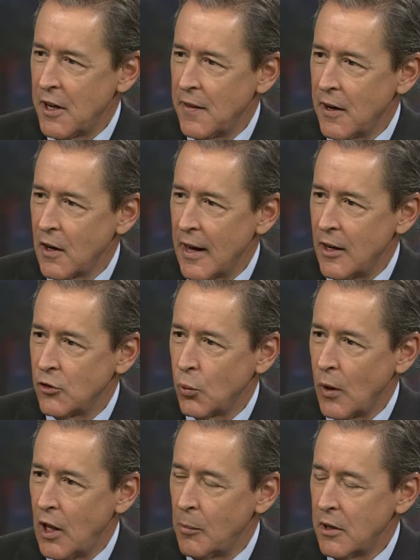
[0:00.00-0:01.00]
there as
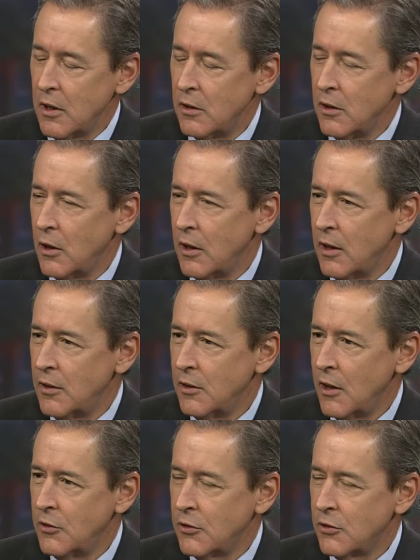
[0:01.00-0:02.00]
well, but it, you know, it,
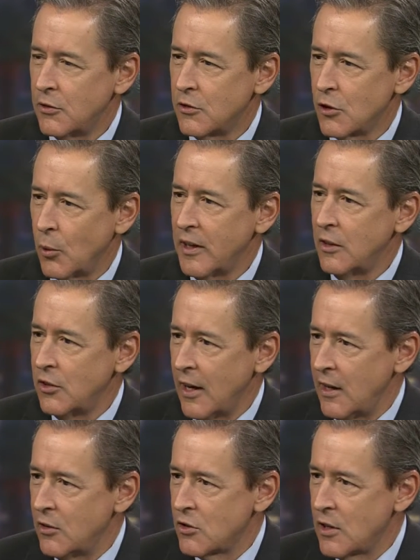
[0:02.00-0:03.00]
it's showing its
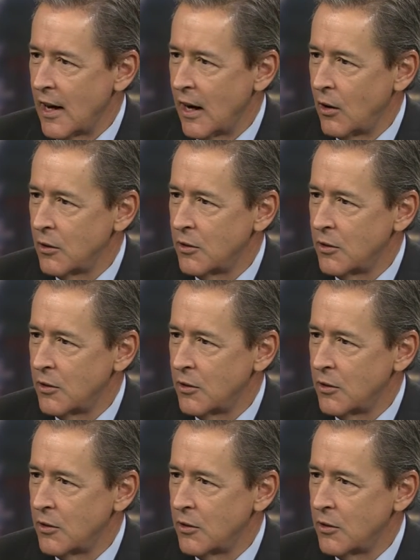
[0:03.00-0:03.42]
age now.